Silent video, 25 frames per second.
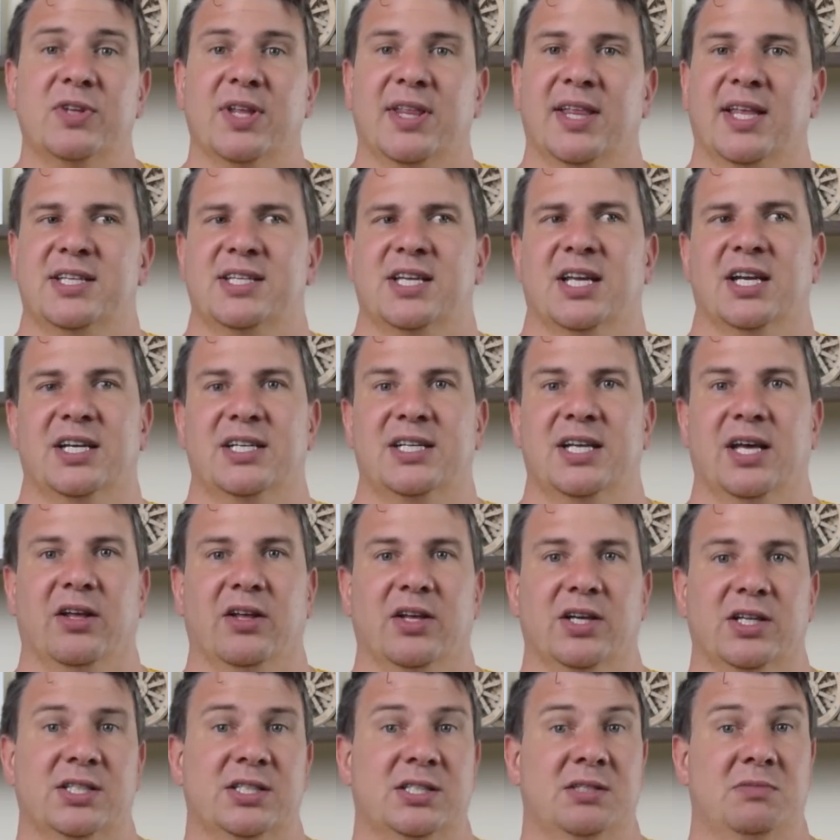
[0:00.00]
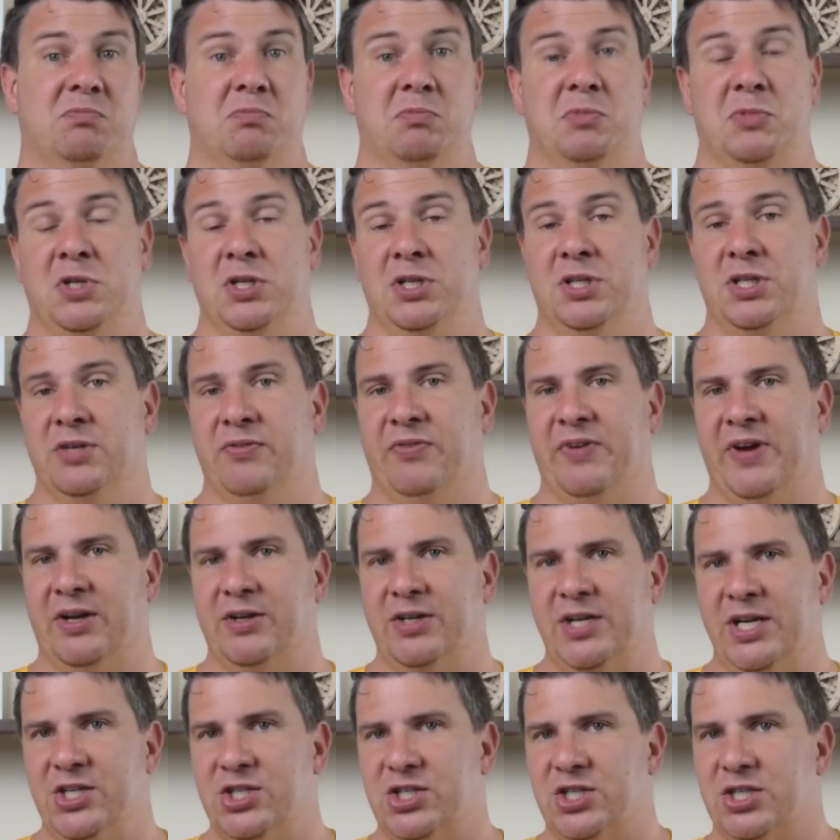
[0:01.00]
And that's going to tell us, did the
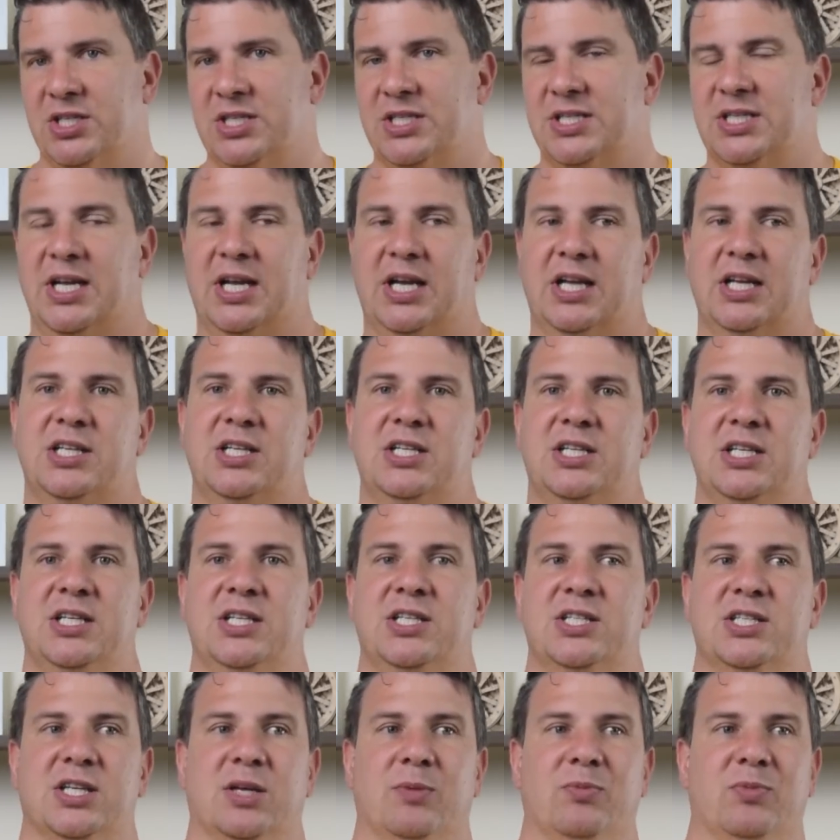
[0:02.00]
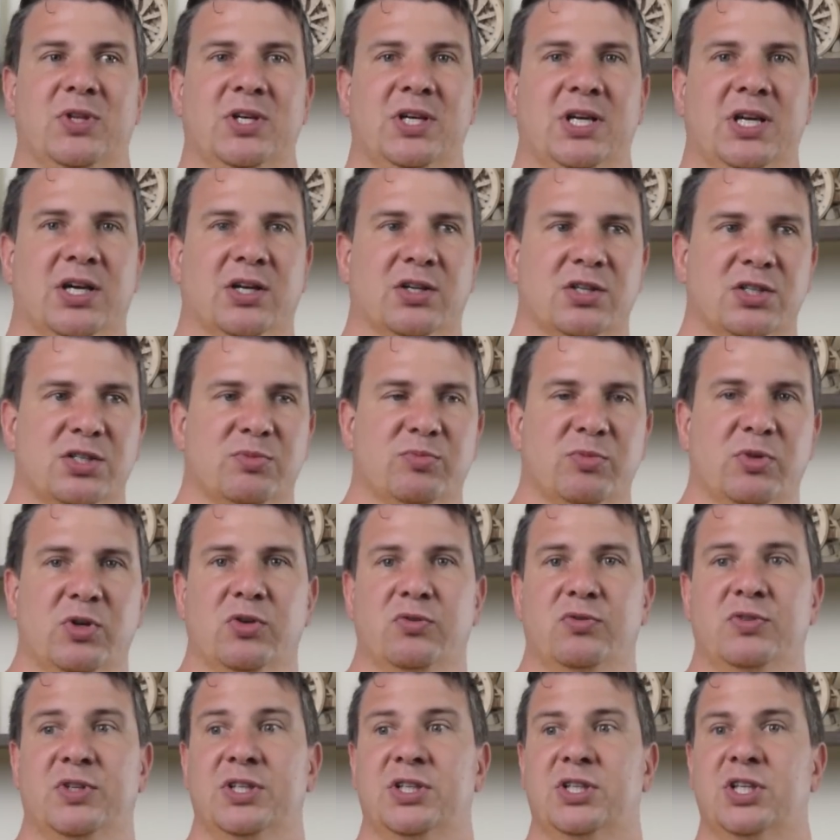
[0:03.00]
foundation sink? Did something else move?
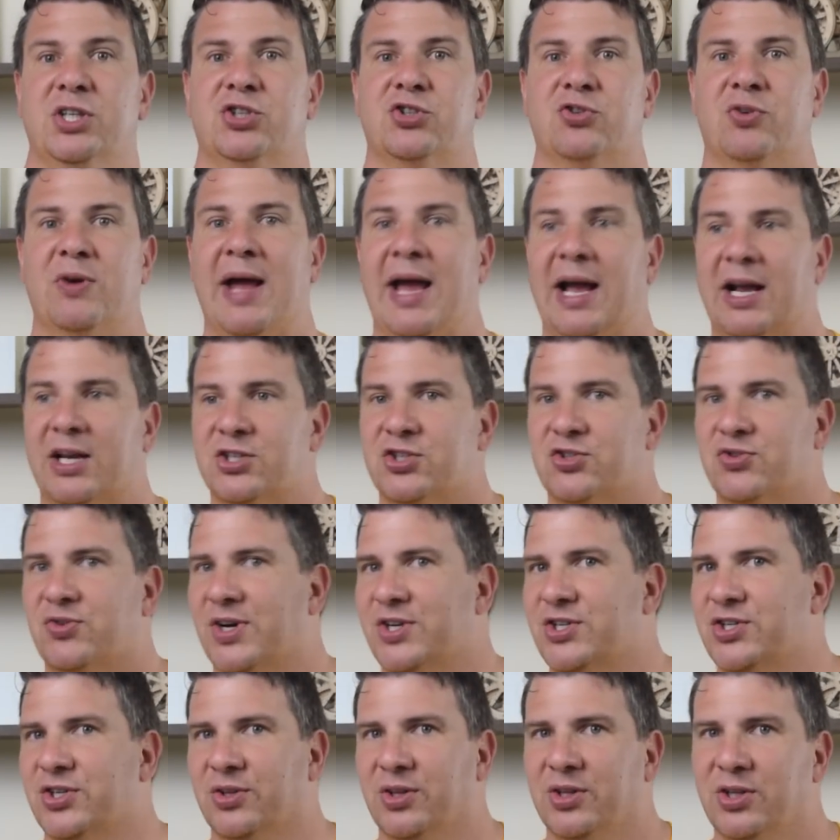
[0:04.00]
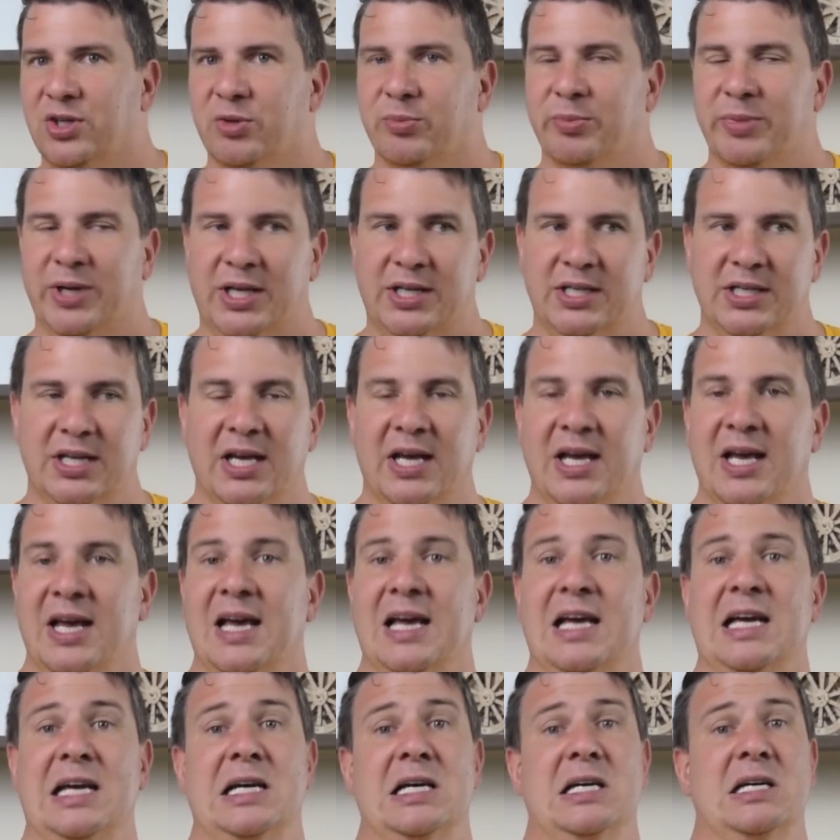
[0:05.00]
Did the track stretch a little bit?
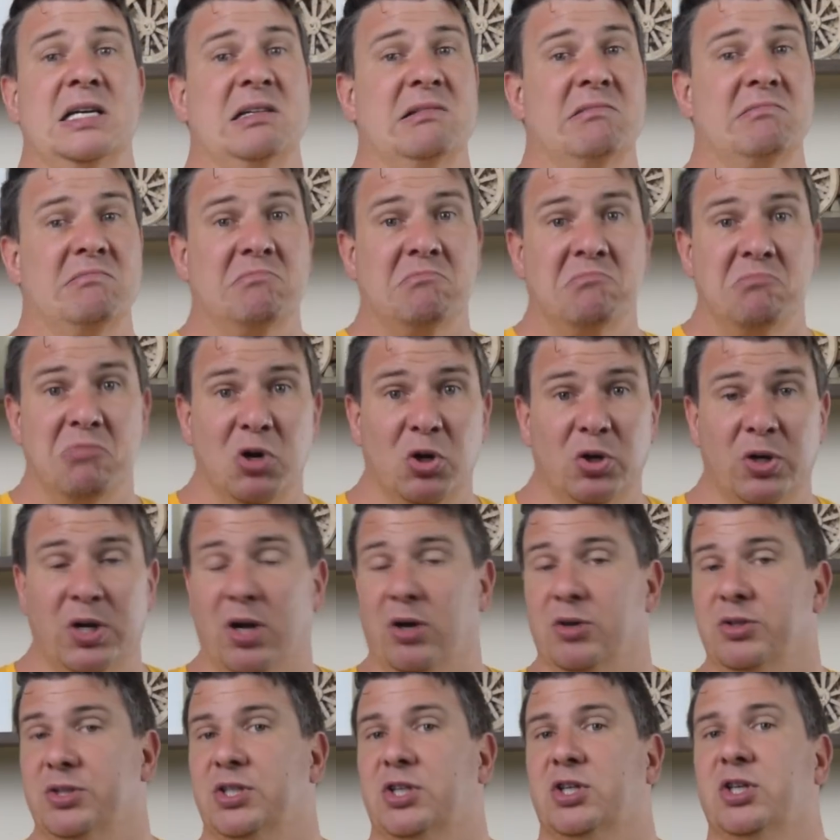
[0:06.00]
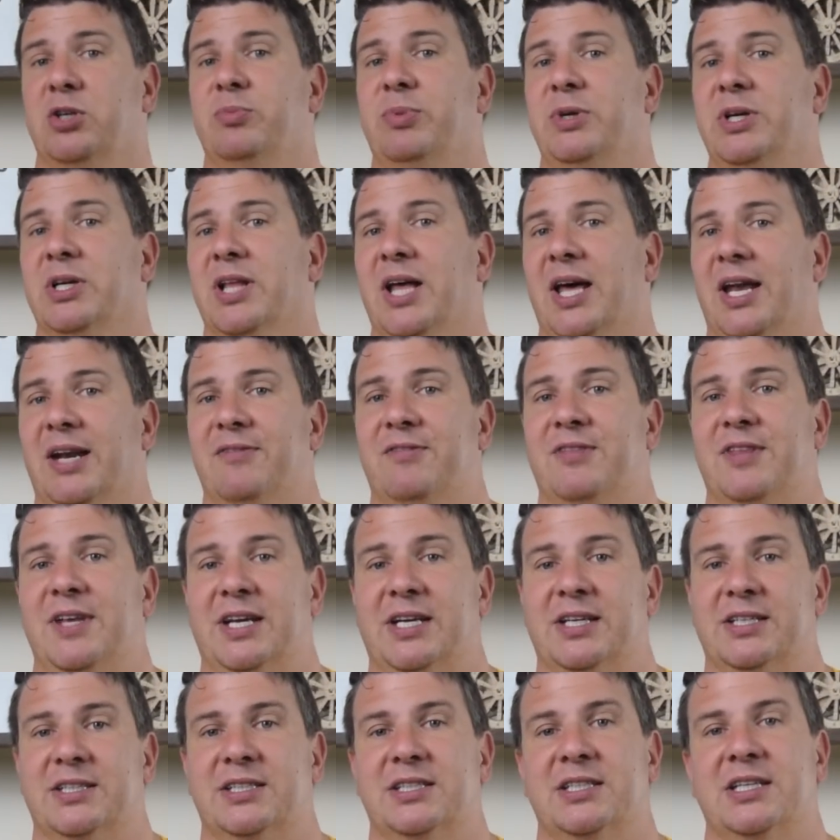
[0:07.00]
Who knows? It could be a lot of
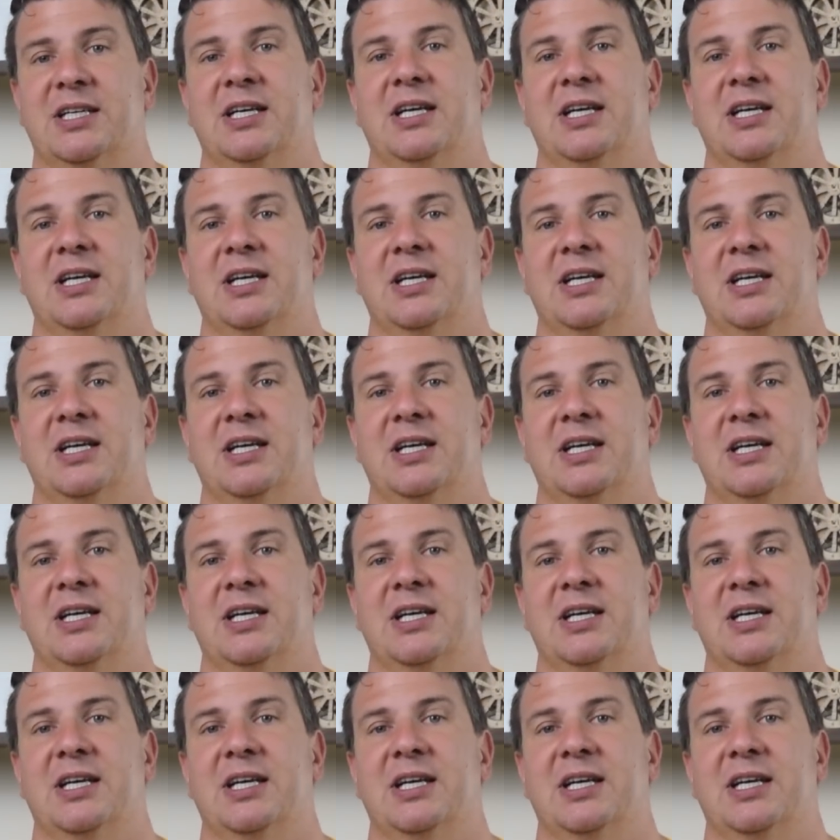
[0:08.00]
things.